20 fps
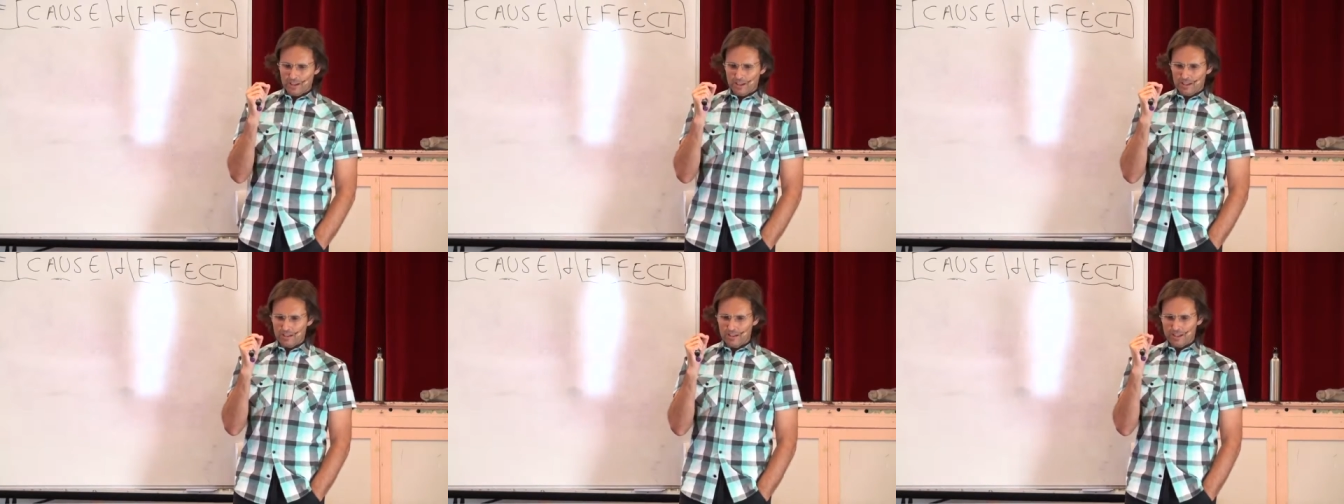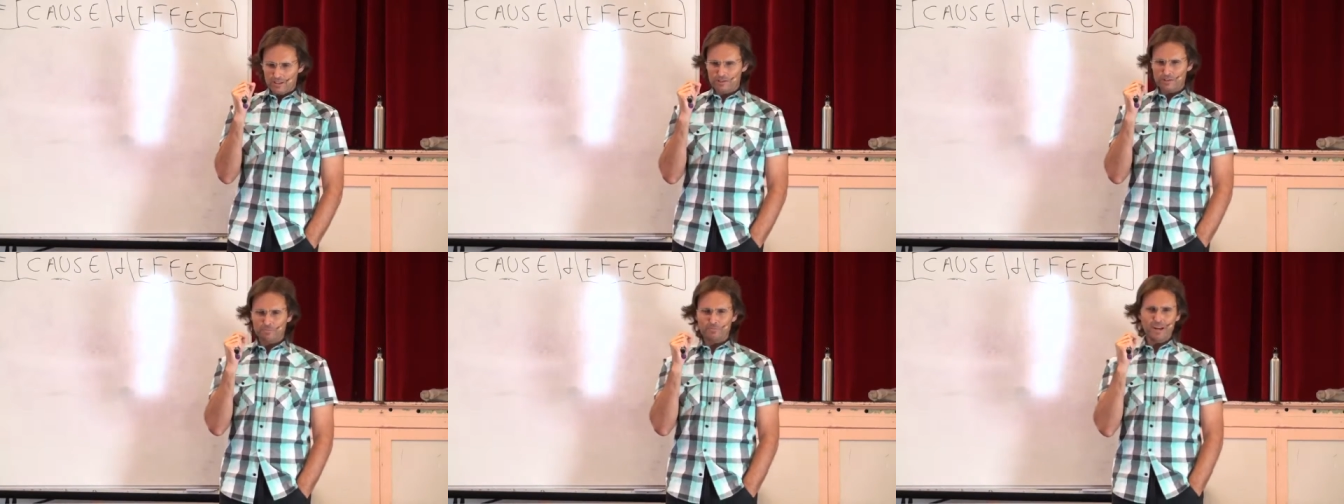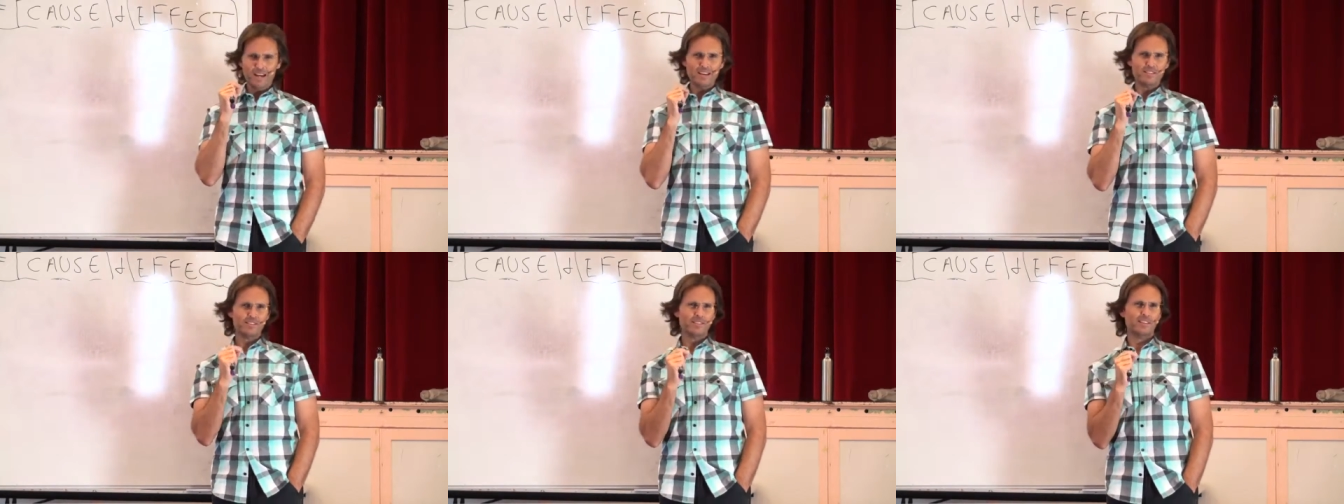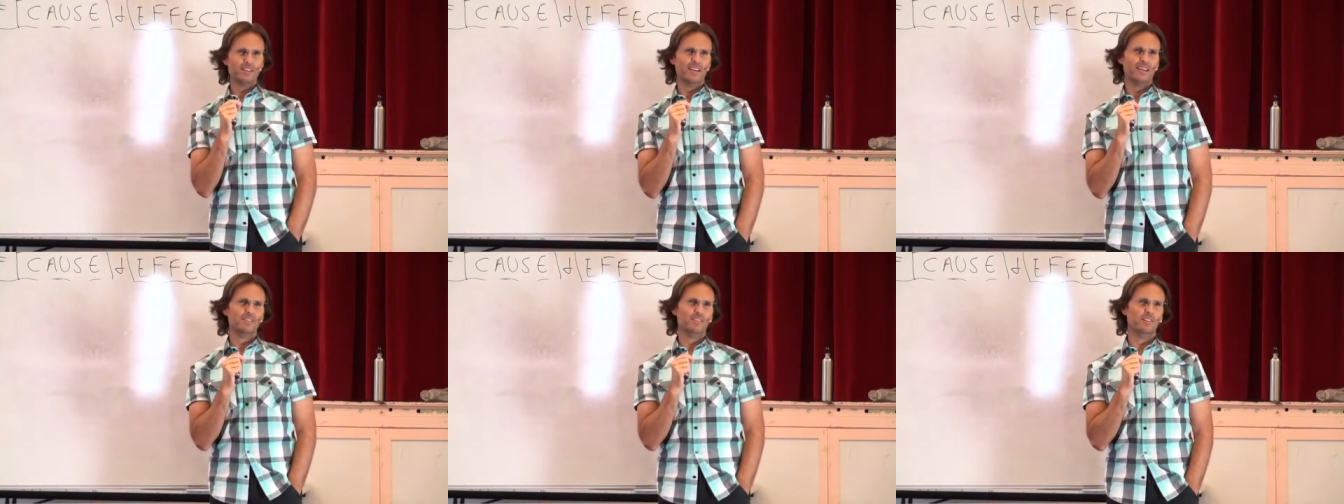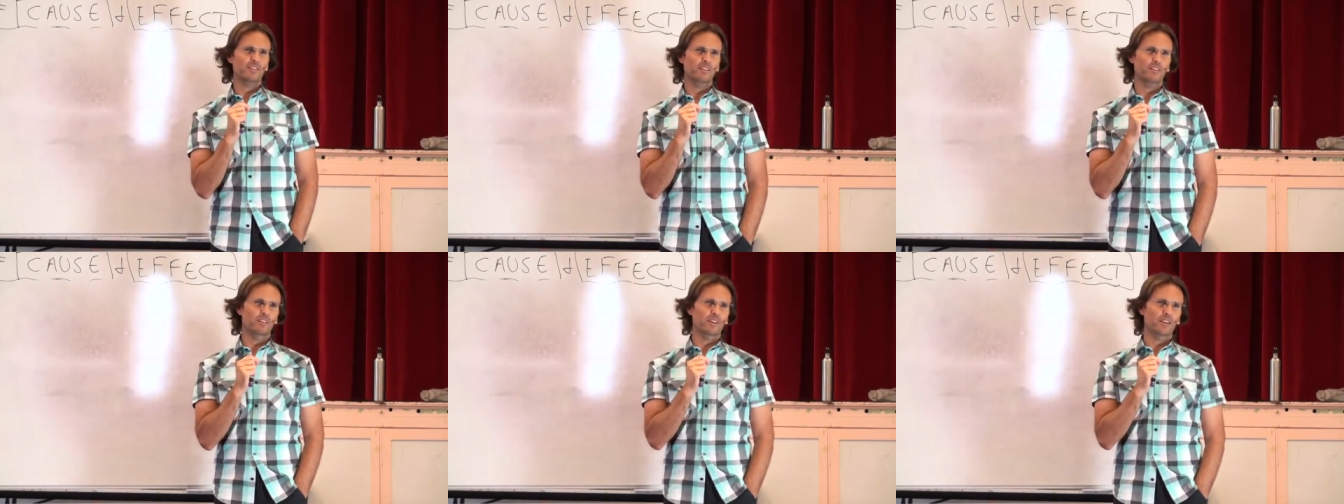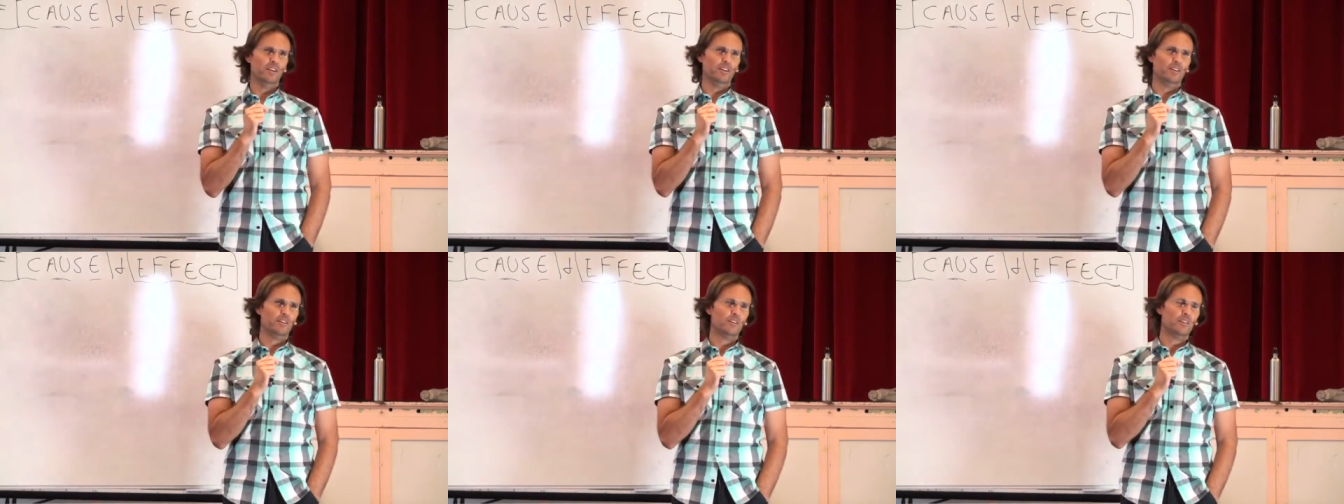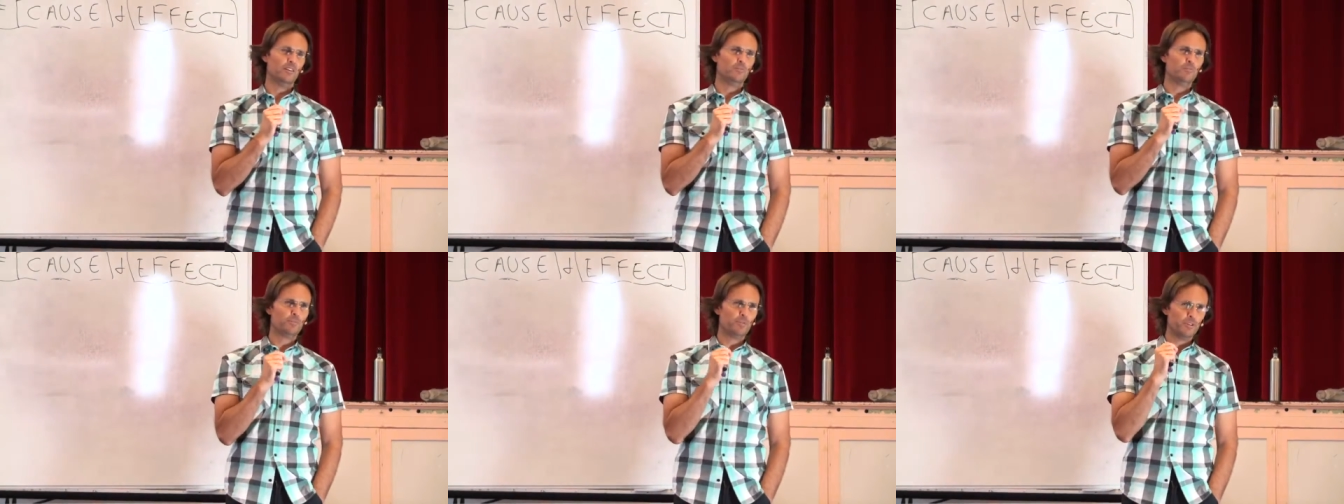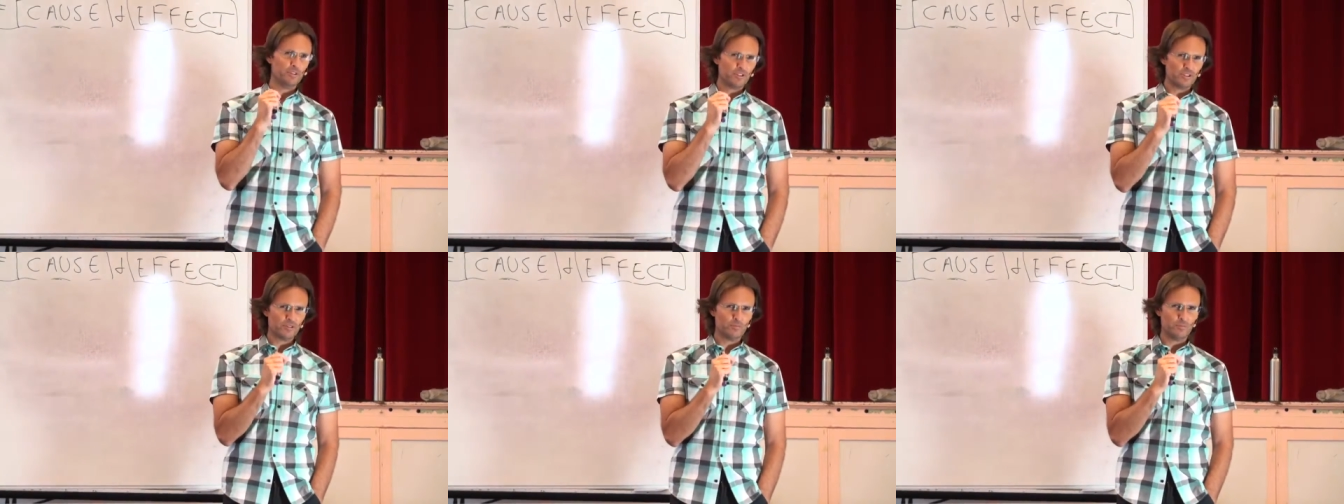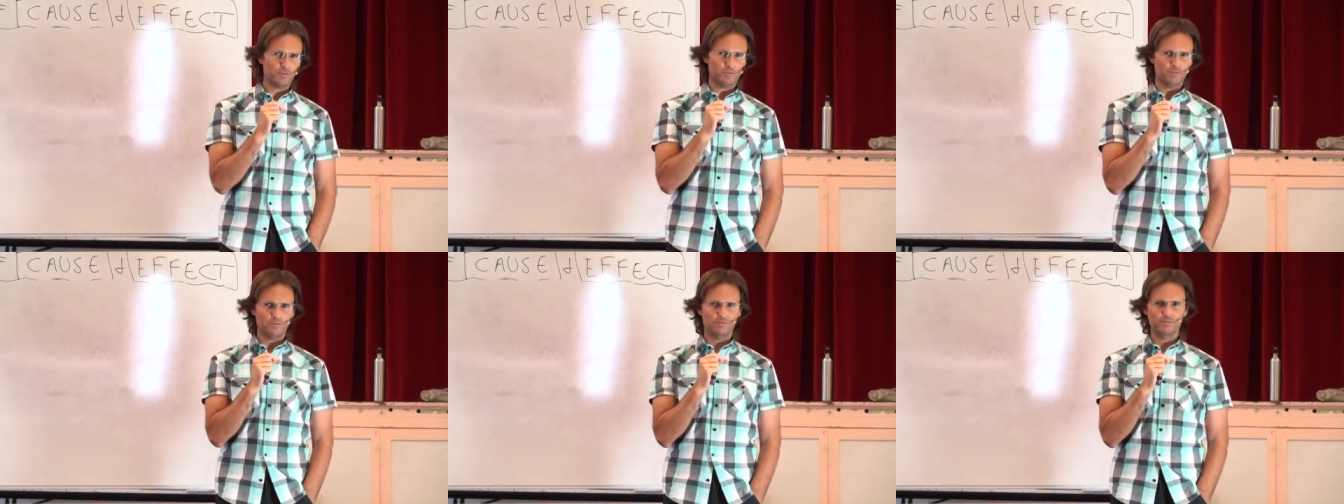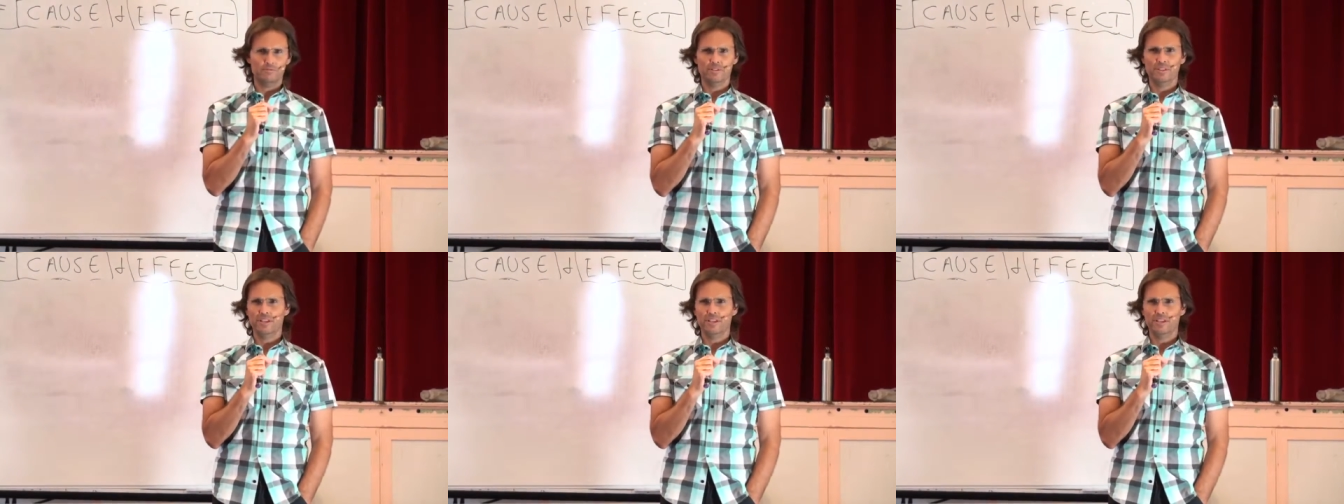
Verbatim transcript: there's a basic underlying principle,